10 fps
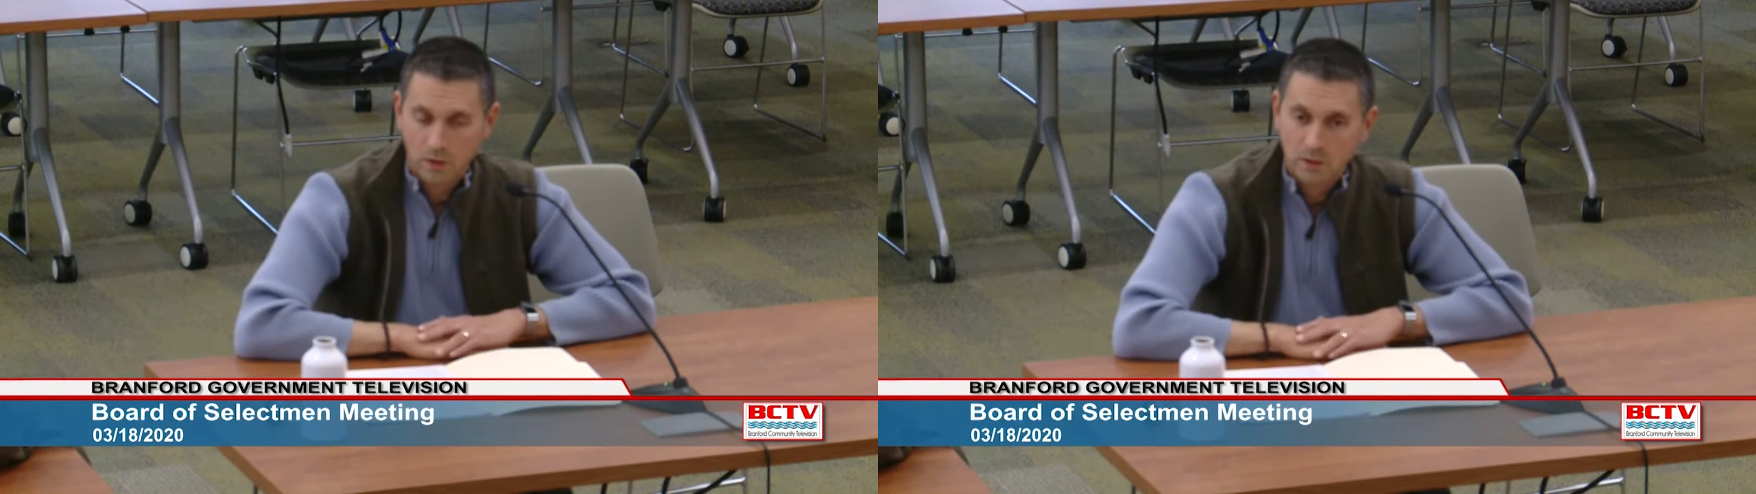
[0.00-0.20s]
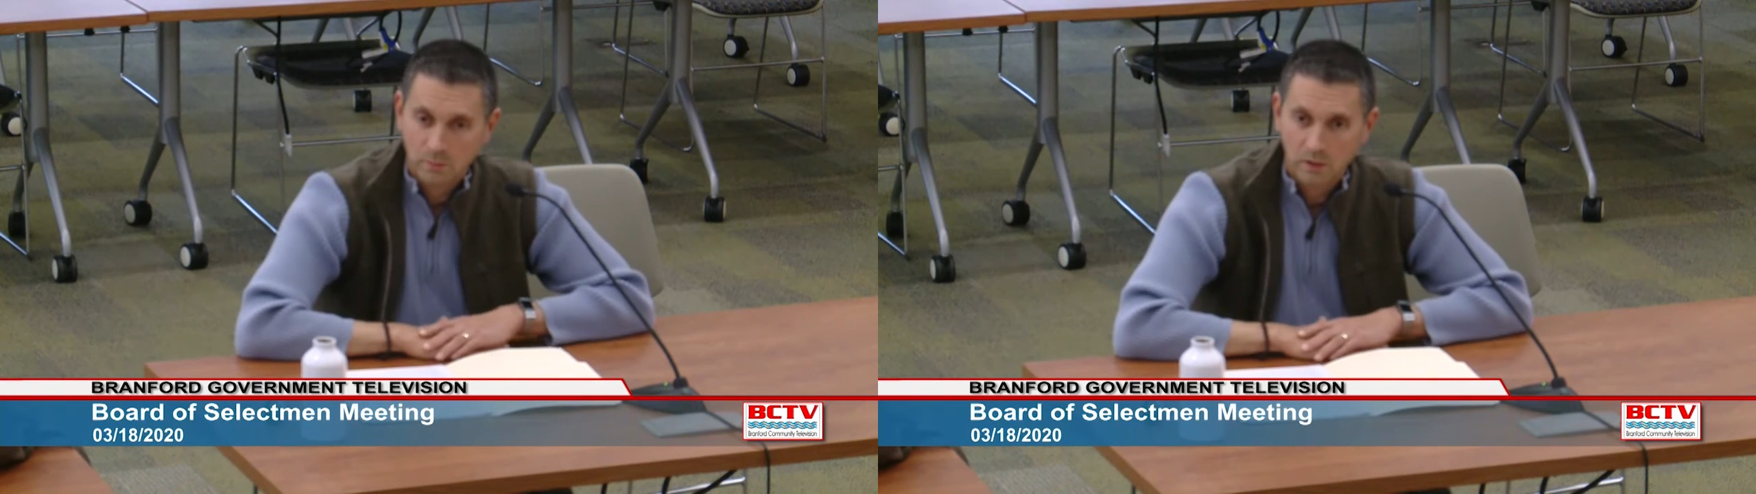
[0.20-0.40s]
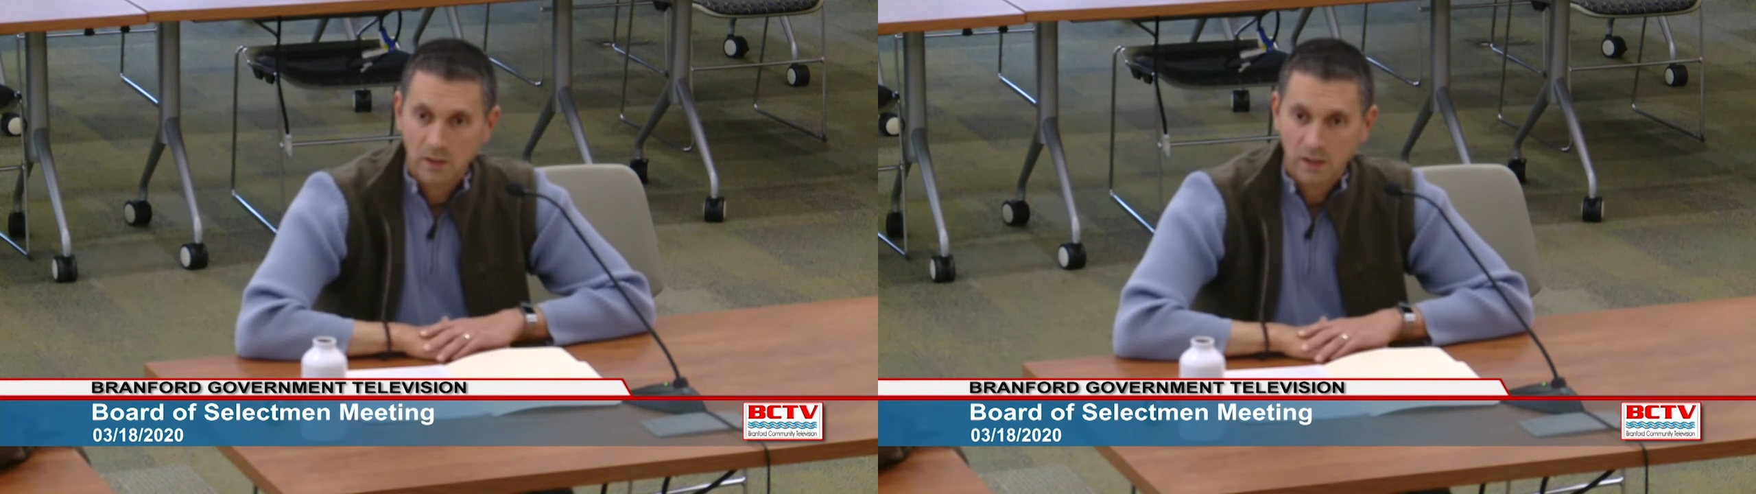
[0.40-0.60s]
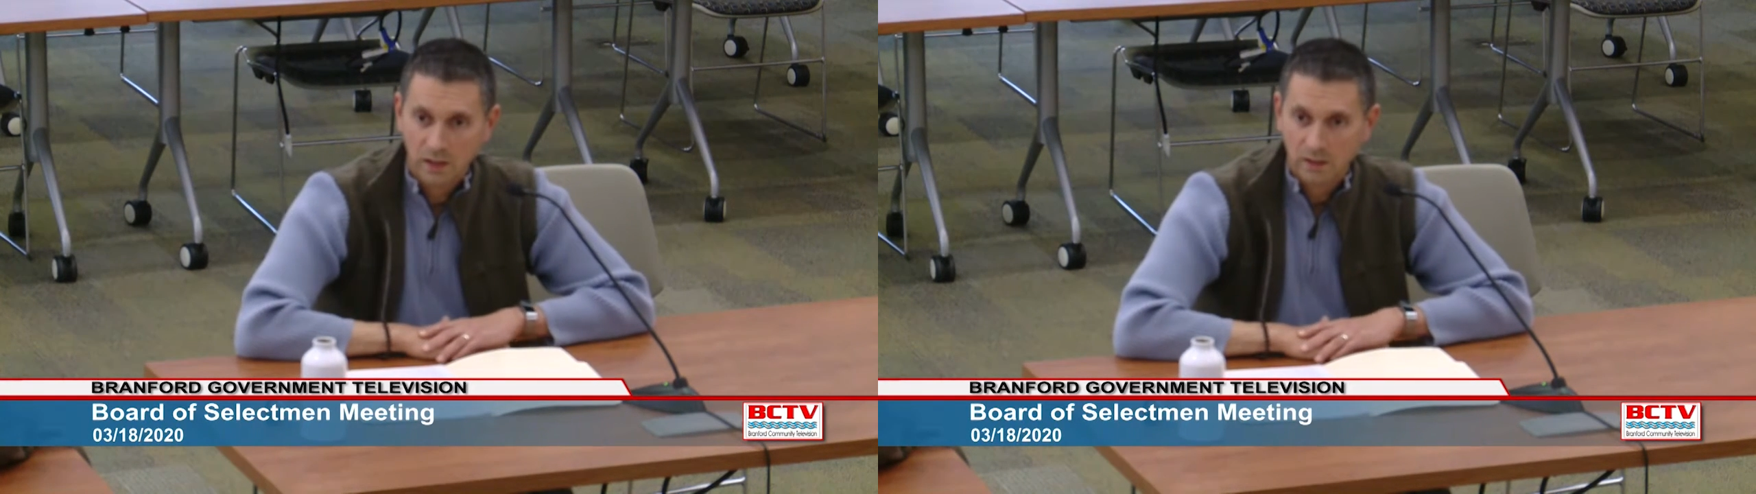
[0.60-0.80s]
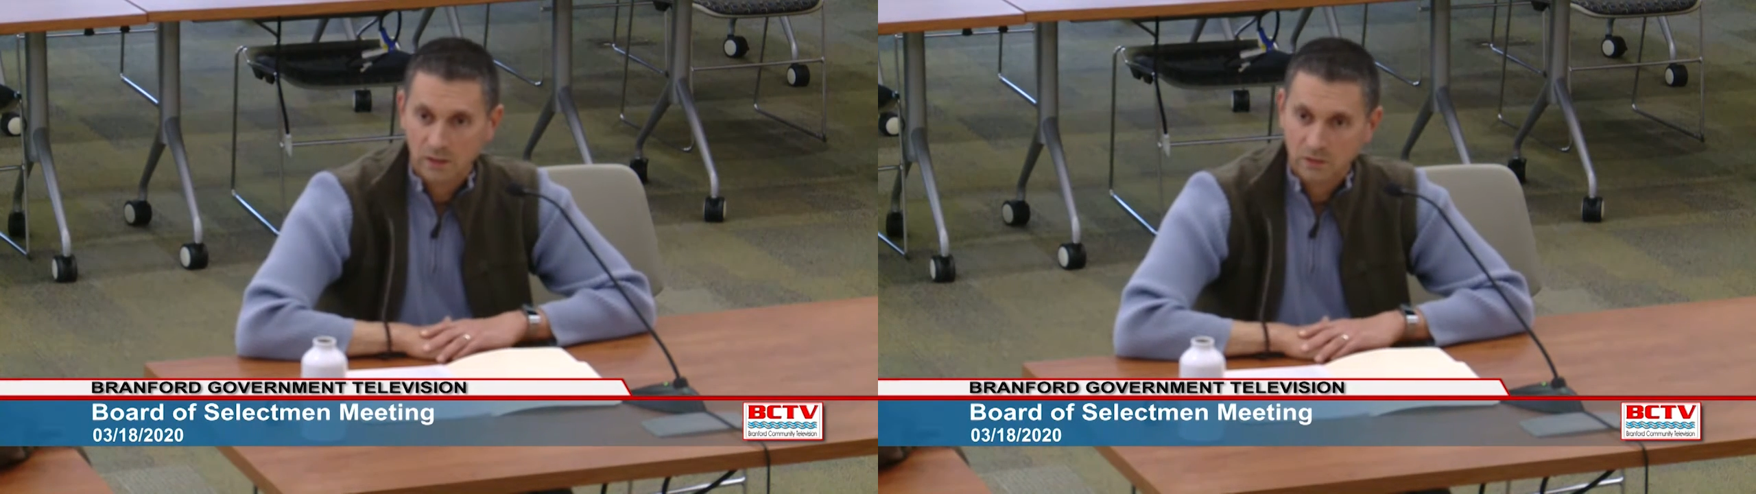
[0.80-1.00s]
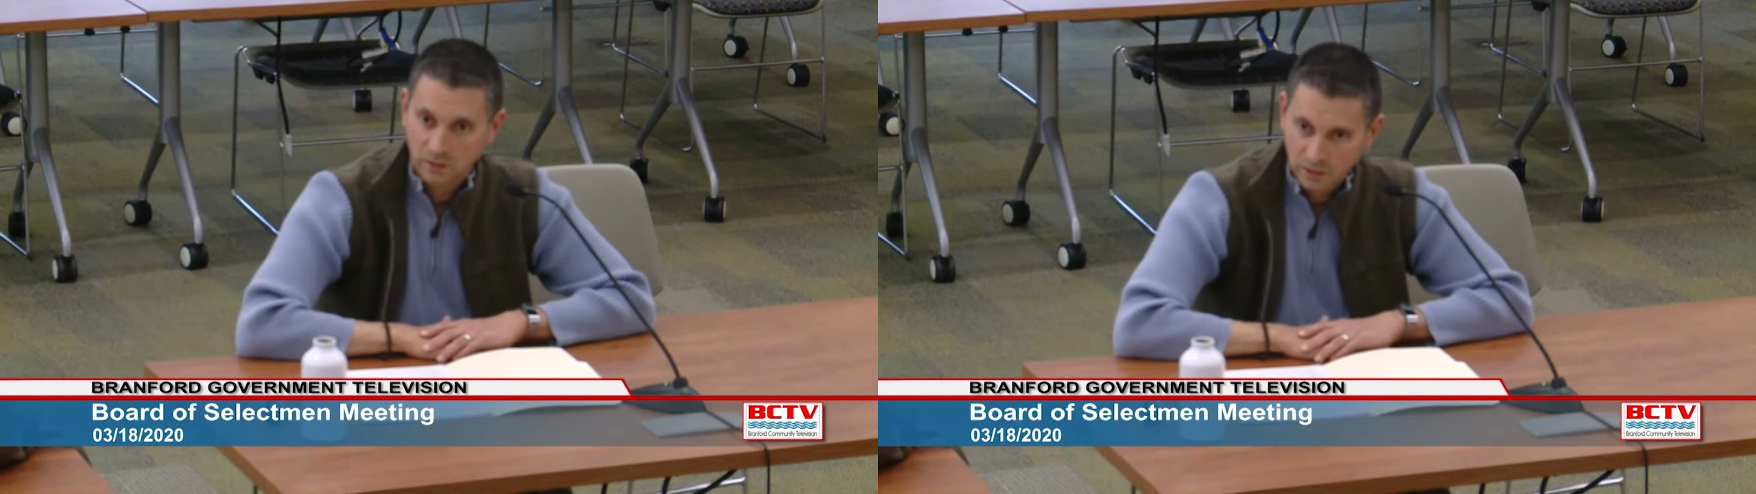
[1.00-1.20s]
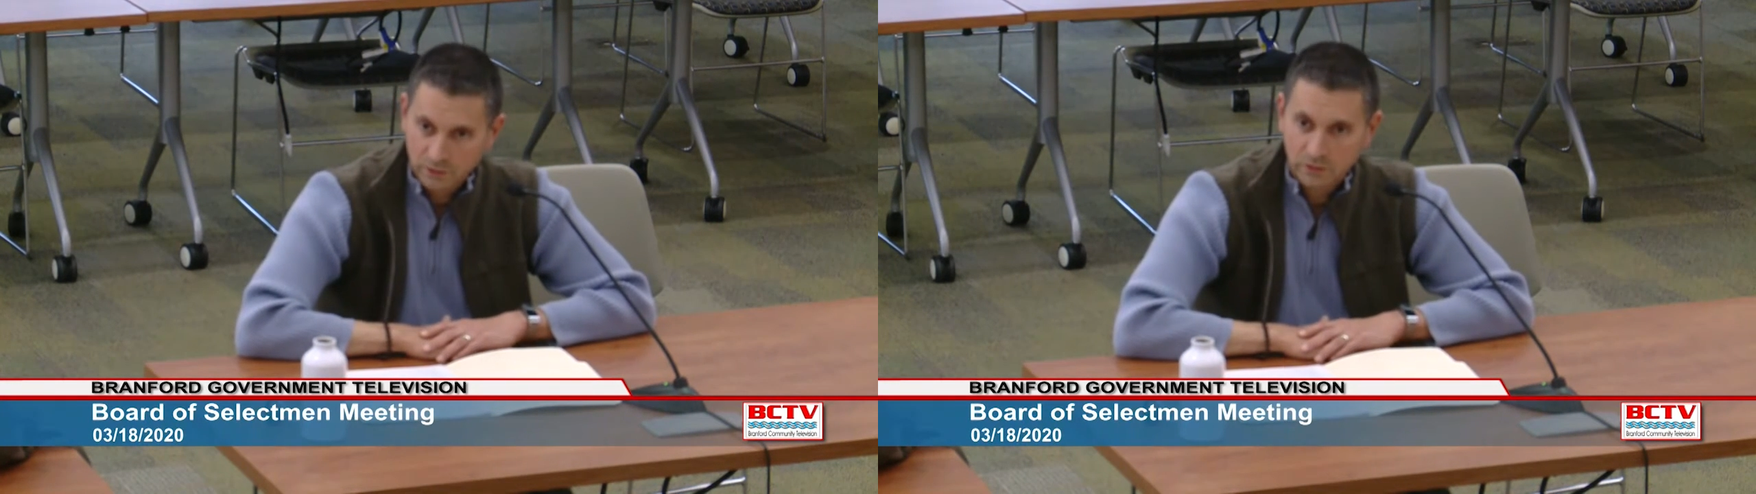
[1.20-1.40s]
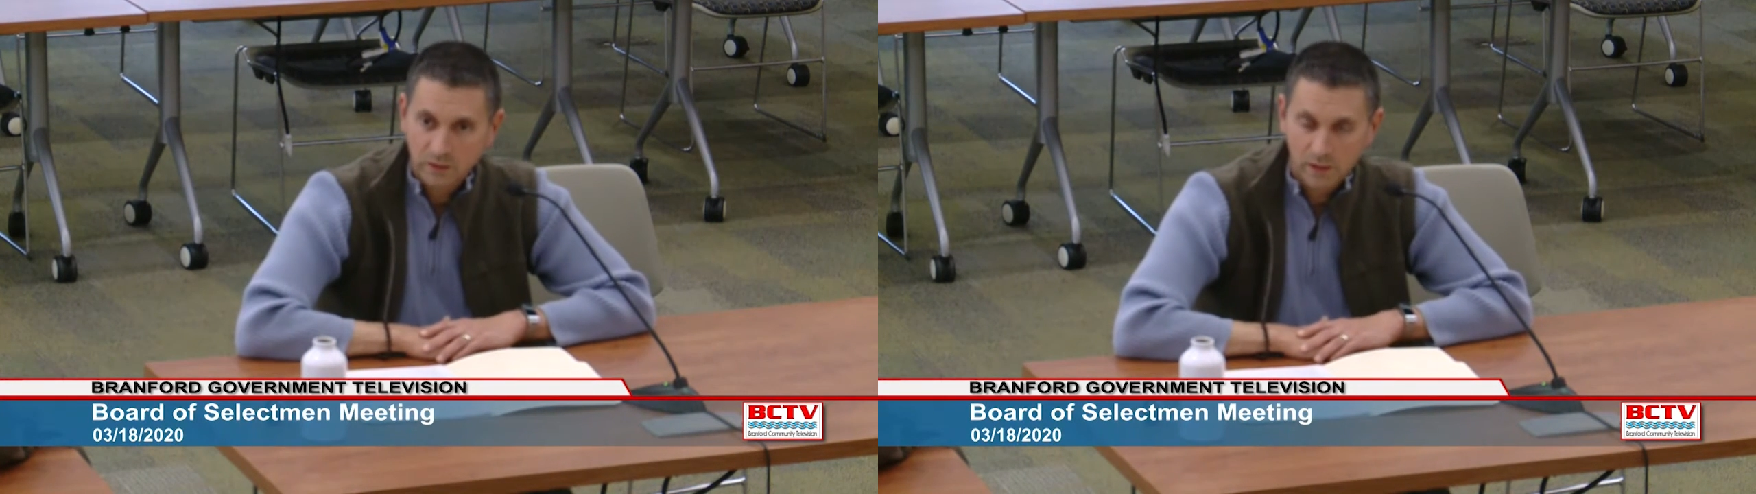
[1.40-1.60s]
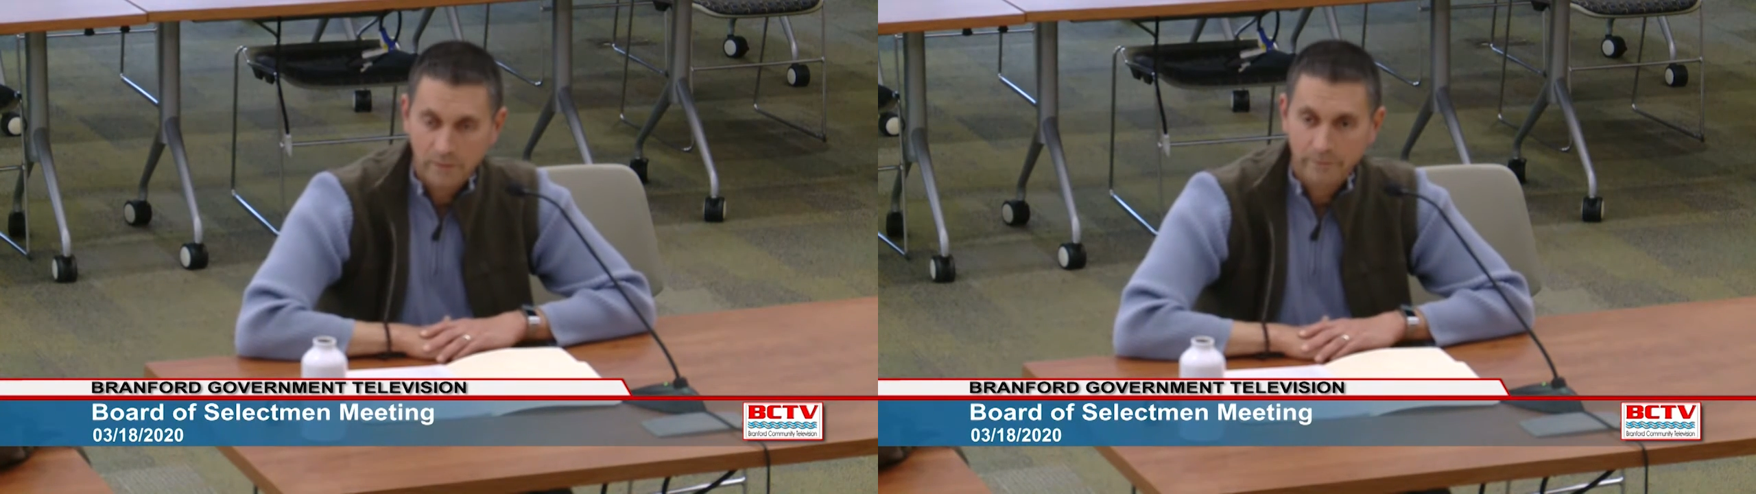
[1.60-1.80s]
community, and that's the elderly.